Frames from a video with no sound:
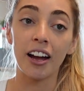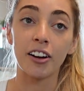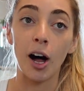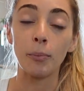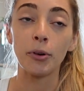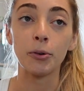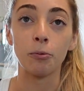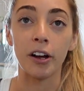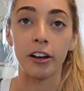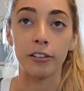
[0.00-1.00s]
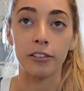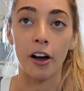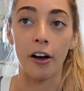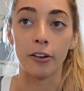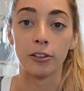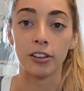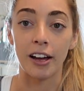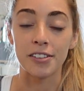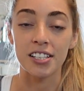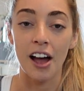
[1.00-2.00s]
coupled with other
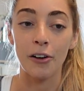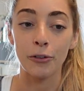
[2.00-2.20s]
lifestyle